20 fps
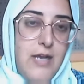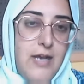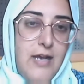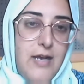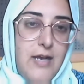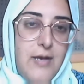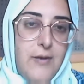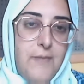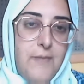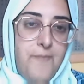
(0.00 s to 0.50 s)

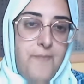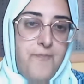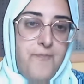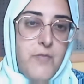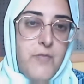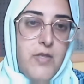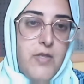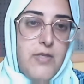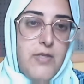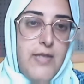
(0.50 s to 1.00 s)

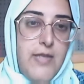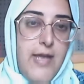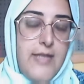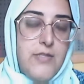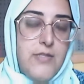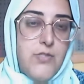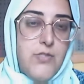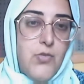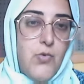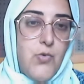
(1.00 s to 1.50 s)
um,
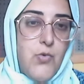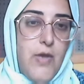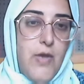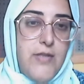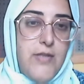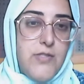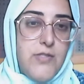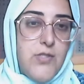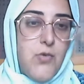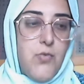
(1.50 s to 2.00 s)
and
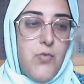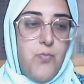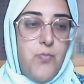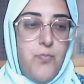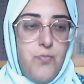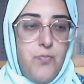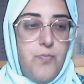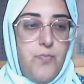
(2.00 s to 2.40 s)
so